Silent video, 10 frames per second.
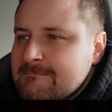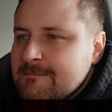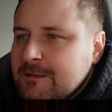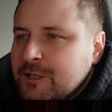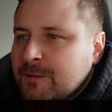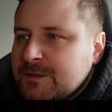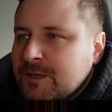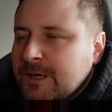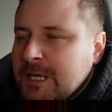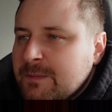Klopp
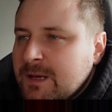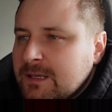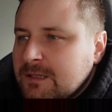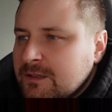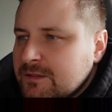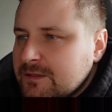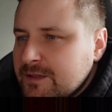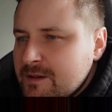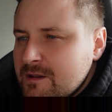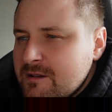talking about
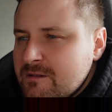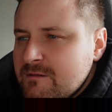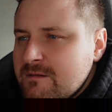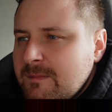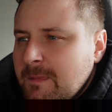Alonso.